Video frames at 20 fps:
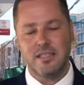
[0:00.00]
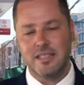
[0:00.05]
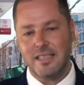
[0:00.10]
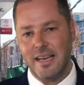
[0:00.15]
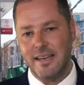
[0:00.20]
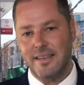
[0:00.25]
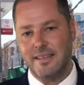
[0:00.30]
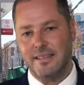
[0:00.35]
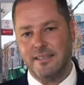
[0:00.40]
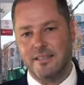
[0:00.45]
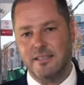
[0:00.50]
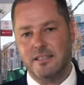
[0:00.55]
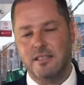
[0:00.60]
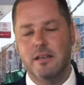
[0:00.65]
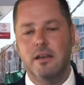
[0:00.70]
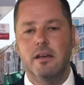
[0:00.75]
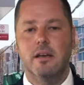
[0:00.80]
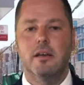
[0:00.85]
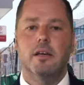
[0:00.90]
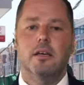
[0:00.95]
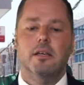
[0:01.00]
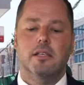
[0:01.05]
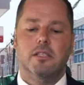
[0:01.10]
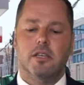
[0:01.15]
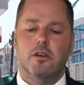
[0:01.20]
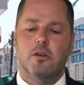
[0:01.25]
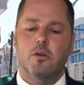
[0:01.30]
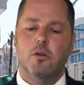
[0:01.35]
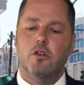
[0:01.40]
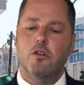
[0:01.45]
sales.
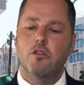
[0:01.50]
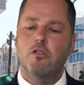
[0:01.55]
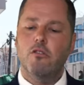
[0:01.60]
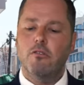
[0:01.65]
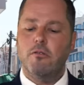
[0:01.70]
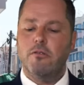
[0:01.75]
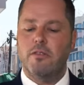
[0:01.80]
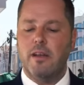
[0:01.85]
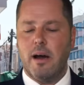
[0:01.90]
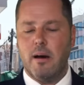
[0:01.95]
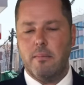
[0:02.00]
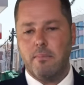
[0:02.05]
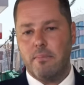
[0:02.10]
So you've now